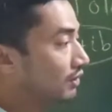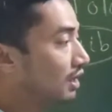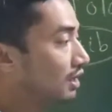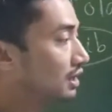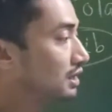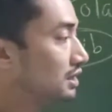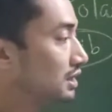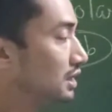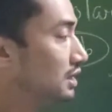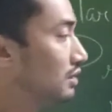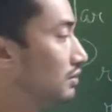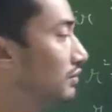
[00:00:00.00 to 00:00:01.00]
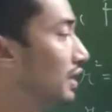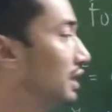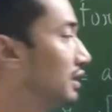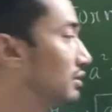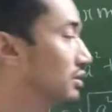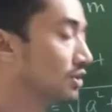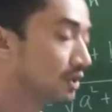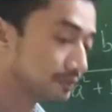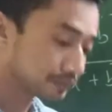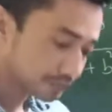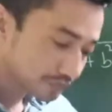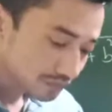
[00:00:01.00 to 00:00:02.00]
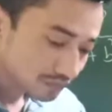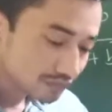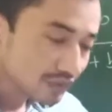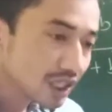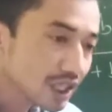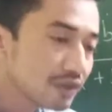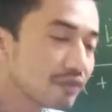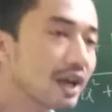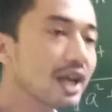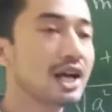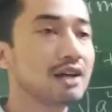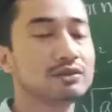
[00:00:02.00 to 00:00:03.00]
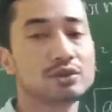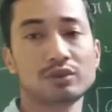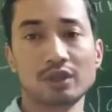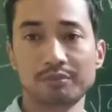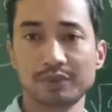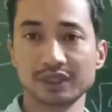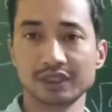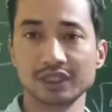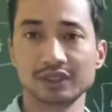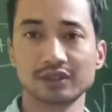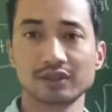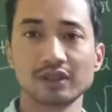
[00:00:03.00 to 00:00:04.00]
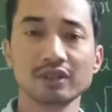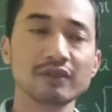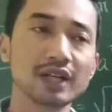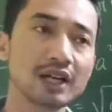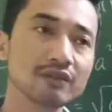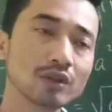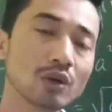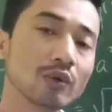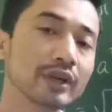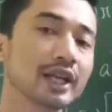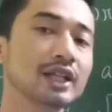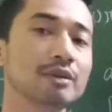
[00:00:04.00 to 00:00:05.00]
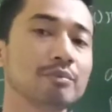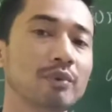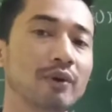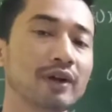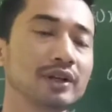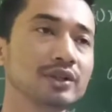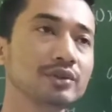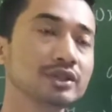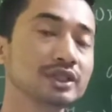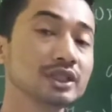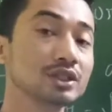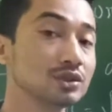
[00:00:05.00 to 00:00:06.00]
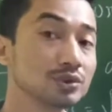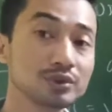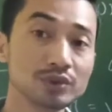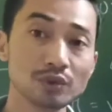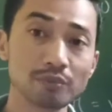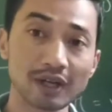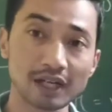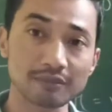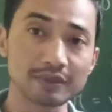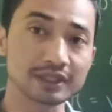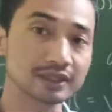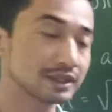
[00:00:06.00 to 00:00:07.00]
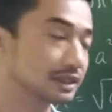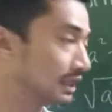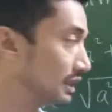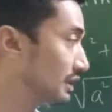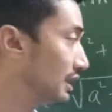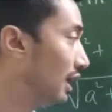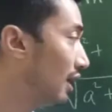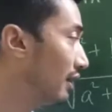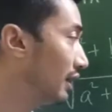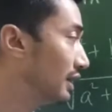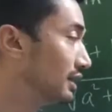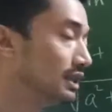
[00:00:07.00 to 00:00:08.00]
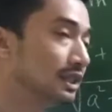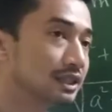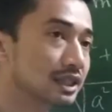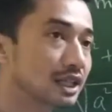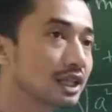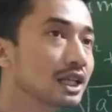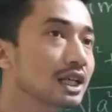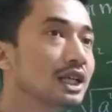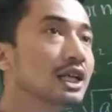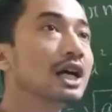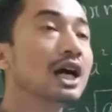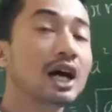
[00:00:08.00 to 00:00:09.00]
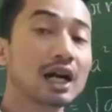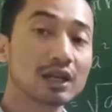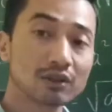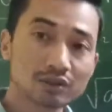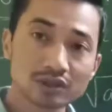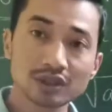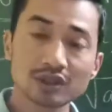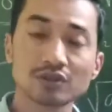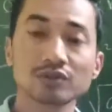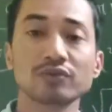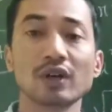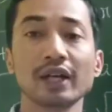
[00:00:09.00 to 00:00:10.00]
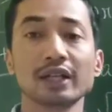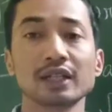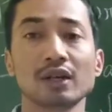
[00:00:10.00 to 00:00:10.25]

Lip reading: r, it is easy to find out. So if I have to represent, or if I have to locate a point using the two new parameters, that is r and theta, I also need to find